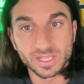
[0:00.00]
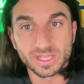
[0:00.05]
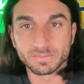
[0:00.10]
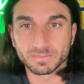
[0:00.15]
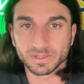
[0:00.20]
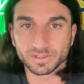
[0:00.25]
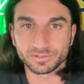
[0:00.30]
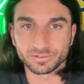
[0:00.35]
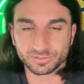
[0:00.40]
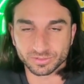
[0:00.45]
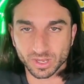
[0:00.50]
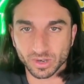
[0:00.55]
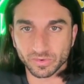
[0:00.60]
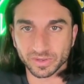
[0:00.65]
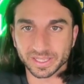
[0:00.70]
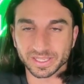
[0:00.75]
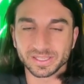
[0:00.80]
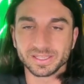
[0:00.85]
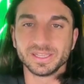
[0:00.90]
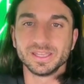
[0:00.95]
But it's
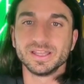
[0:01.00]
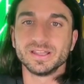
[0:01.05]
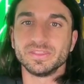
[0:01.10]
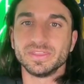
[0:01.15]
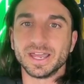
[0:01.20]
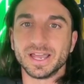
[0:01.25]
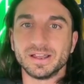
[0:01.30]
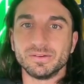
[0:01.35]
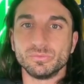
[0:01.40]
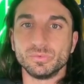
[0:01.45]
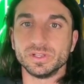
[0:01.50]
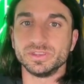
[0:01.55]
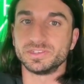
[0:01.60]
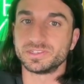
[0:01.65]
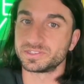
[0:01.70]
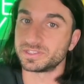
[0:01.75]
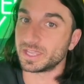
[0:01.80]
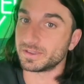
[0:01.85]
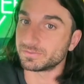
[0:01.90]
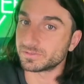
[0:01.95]
showing that when
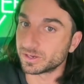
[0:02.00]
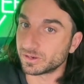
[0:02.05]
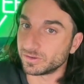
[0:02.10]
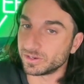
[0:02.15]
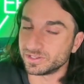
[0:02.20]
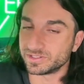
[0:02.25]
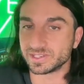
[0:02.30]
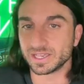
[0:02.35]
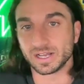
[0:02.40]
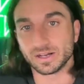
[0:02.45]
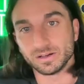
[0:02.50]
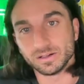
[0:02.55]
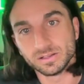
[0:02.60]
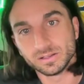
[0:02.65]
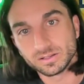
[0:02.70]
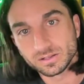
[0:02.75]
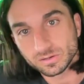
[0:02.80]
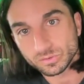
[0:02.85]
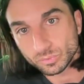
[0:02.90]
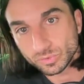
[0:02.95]
Steph Curry's out,
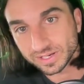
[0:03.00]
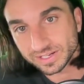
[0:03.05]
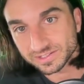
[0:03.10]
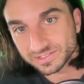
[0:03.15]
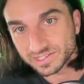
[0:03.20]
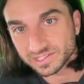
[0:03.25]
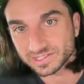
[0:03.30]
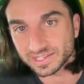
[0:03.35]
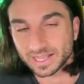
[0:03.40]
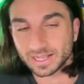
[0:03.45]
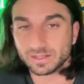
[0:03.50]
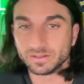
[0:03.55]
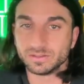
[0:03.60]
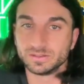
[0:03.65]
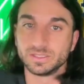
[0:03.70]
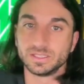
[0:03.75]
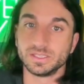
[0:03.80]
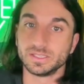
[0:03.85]
Wiggins is out,